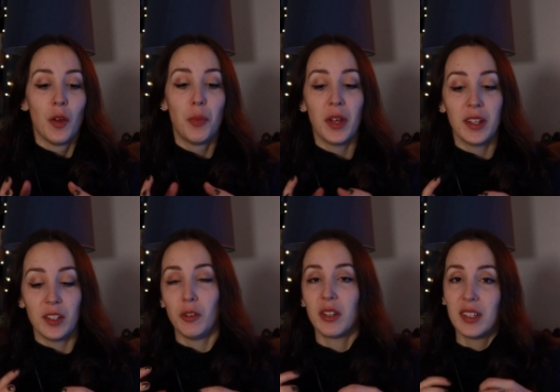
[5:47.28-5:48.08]
But
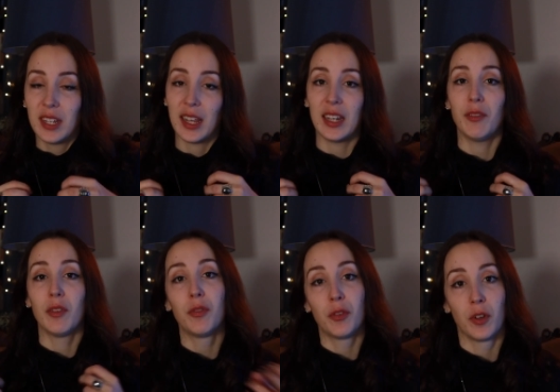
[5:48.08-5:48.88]
you can take it
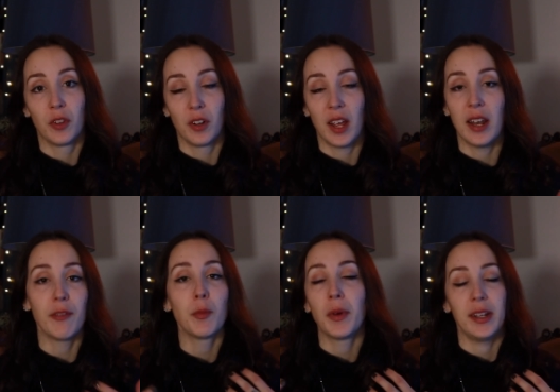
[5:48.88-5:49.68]
even further, and
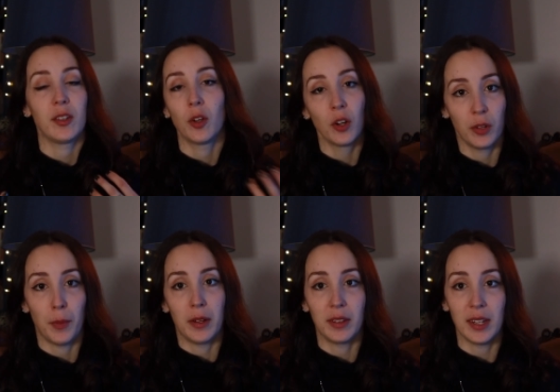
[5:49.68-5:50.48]
everybody has heard
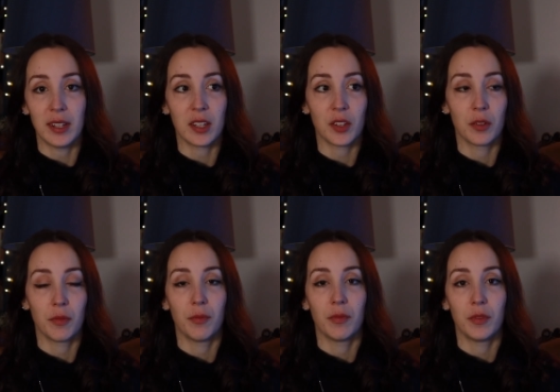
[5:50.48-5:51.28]
about this.
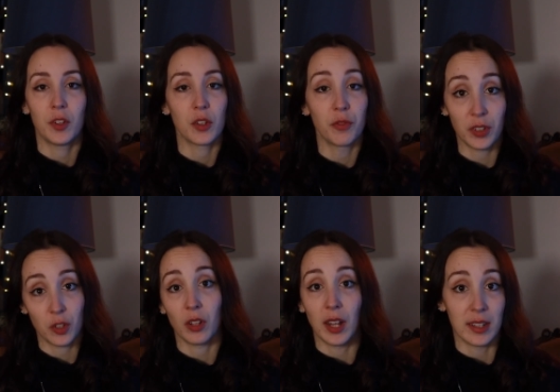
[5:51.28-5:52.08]
Just
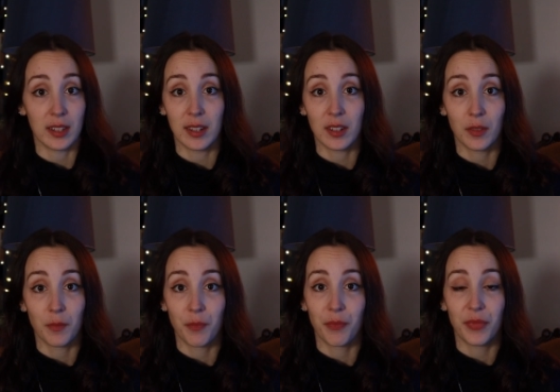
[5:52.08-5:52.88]
visualize it.
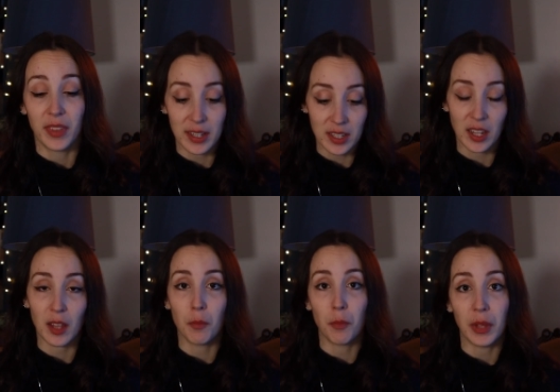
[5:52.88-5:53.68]
This
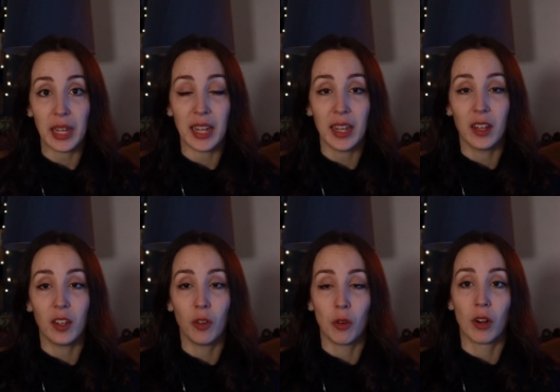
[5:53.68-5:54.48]
can be
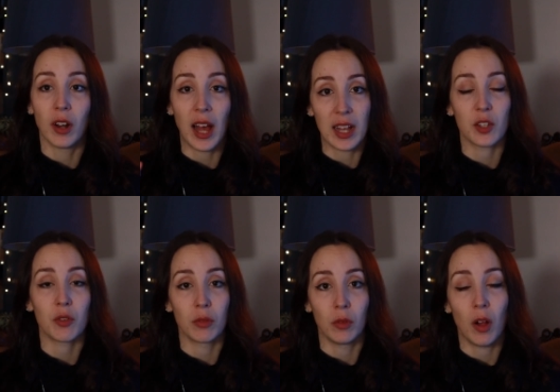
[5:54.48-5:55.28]
your
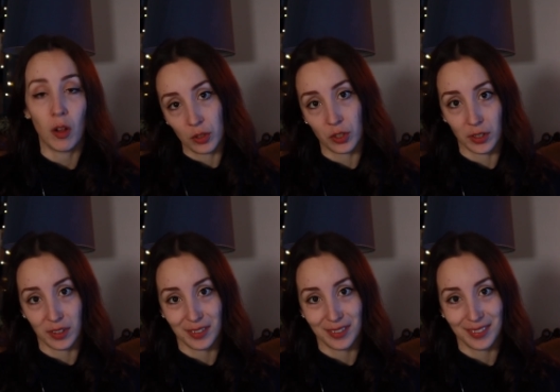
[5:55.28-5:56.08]
astral
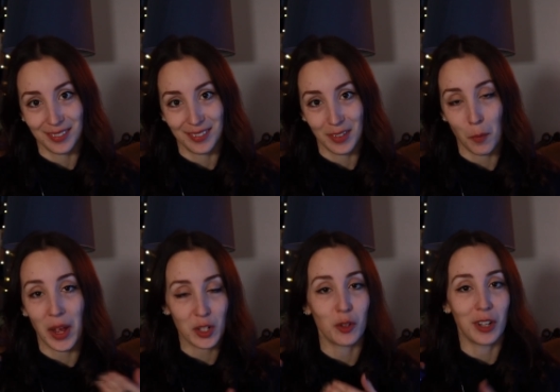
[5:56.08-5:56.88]
altar
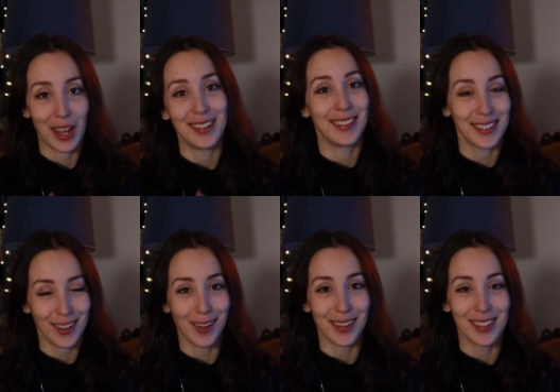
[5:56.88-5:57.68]
magical guidance
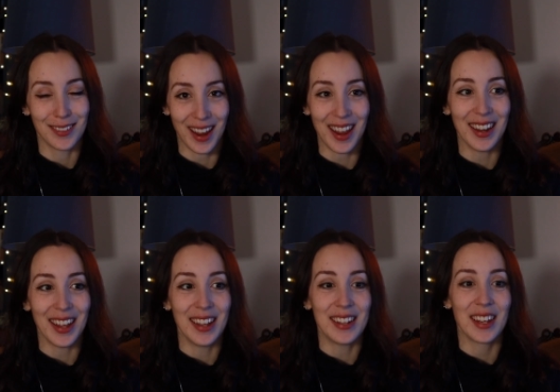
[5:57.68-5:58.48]
cards, right?
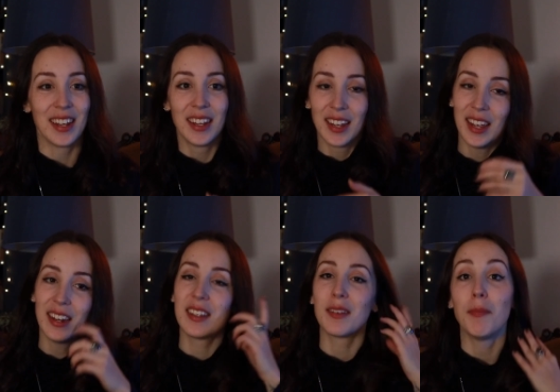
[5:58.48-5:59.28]
It
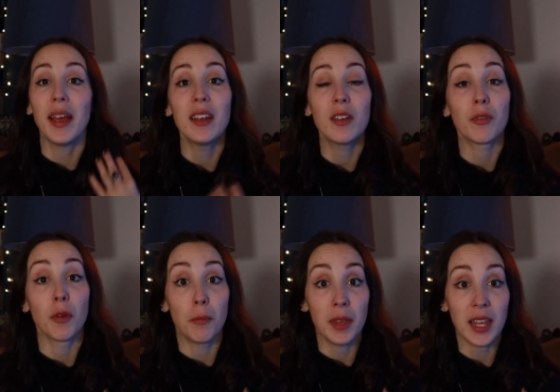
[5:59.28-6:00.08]
it is meant
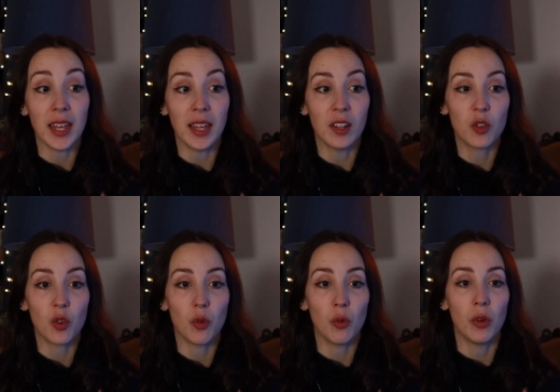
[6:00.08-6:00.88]
for me
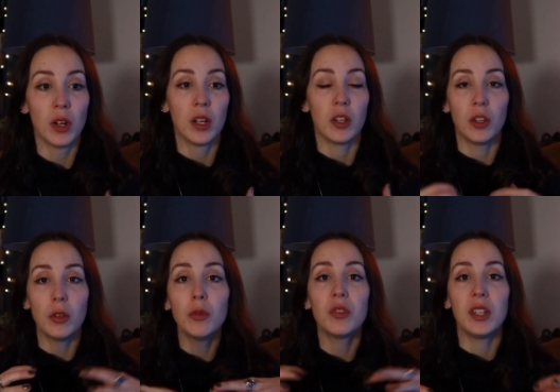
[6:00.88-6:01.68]
to
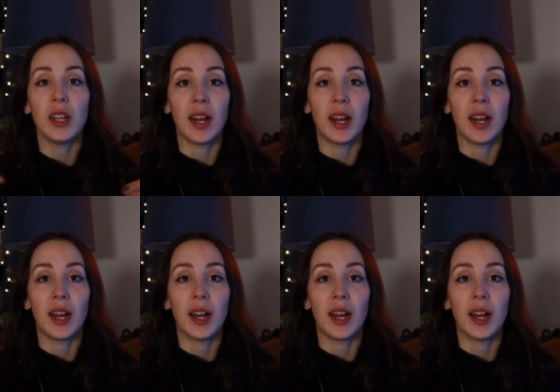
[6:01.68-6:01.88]
use the